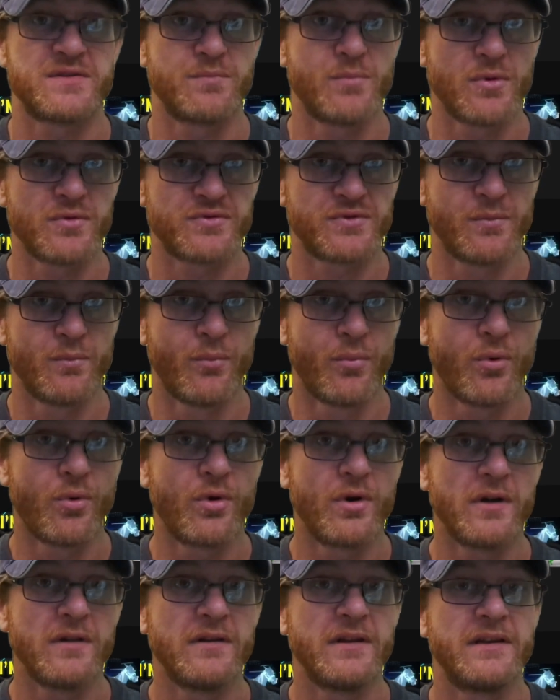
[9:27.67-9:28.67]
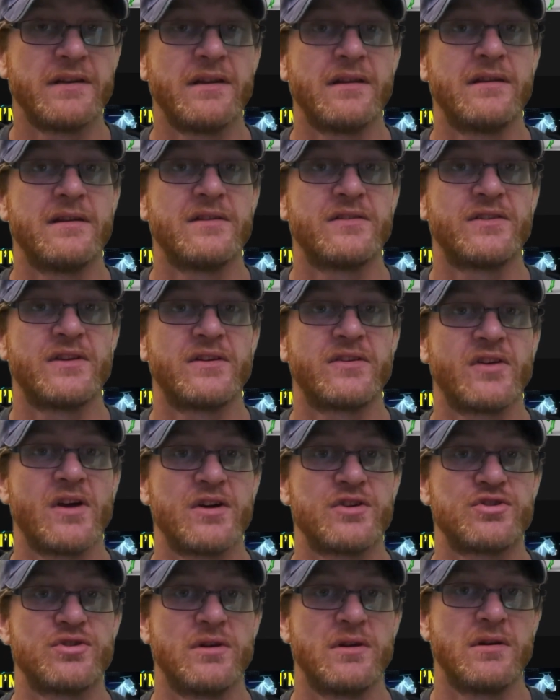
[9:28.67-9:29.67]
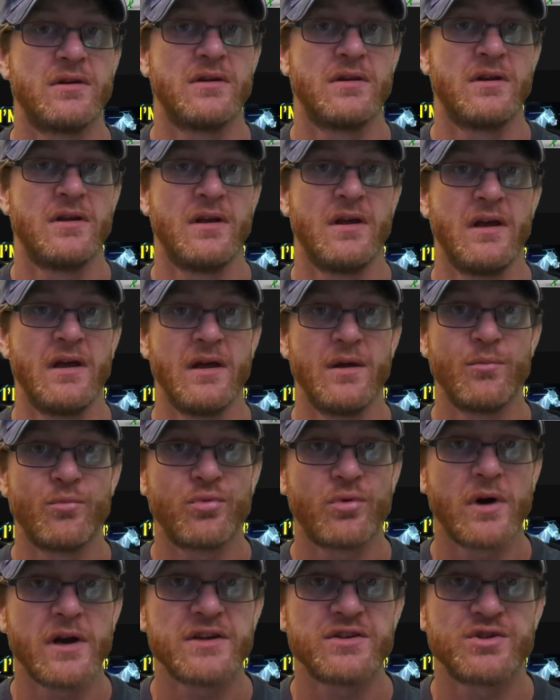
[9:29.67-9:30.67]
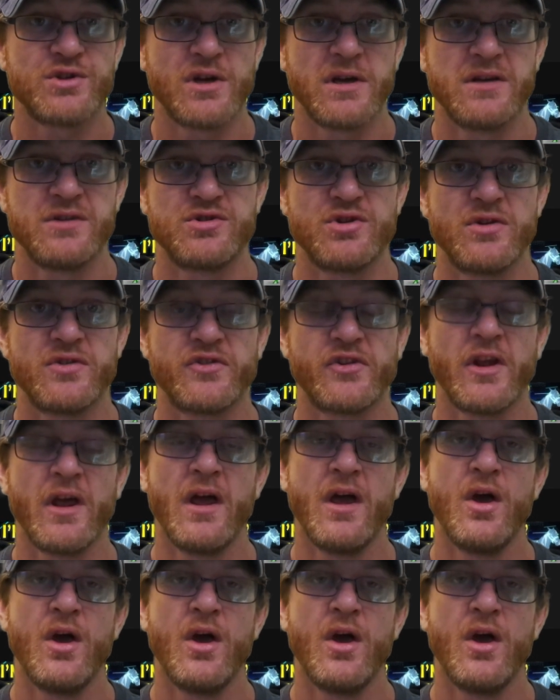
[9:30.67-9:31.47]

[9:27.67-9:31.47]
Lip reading: Most importantly to this discussion, price changes.